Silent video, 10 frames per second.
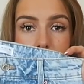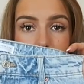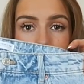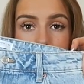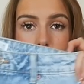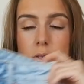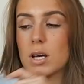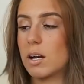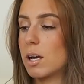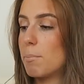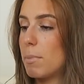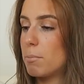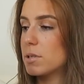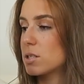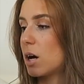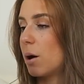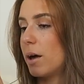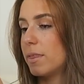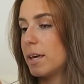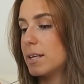the little shorts kind of like a mum style
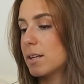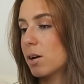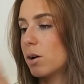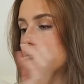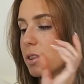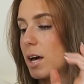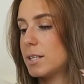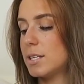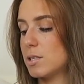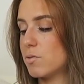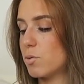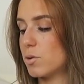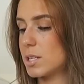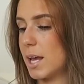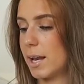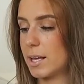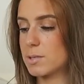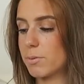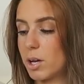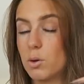and these I got in a 13 to 14
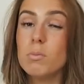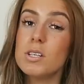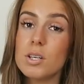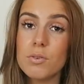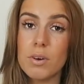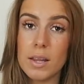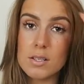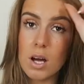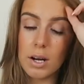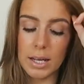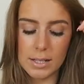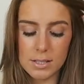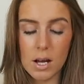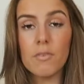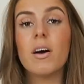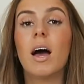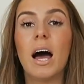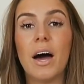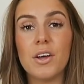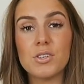as I normally do for like the Zara kids stuff
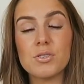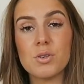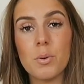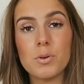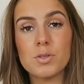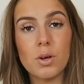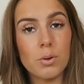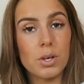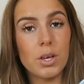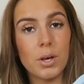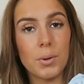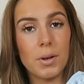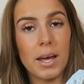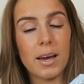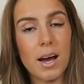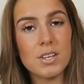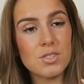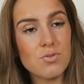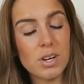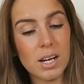and I just thought it was so cute like I
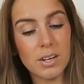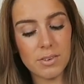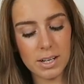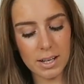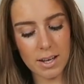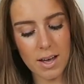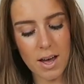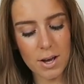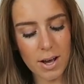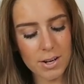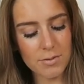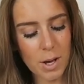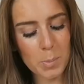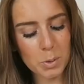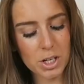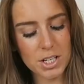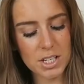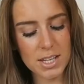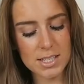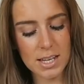just really really kind of
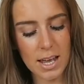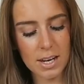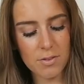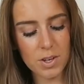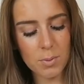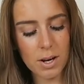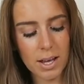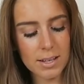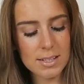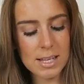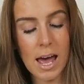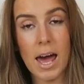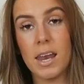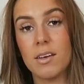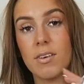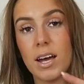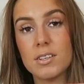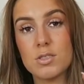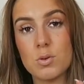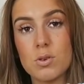appreciated it and if you were like 10 if I
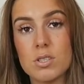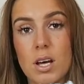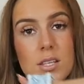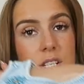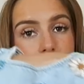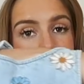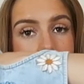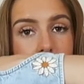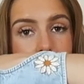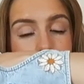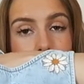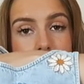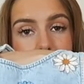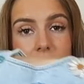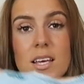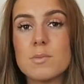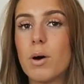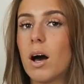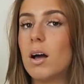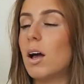had a daughter she would definitely be wearing this
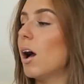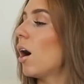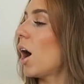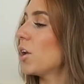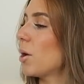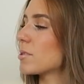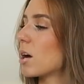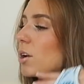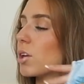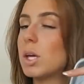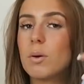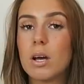but I don't know, it's kind of cute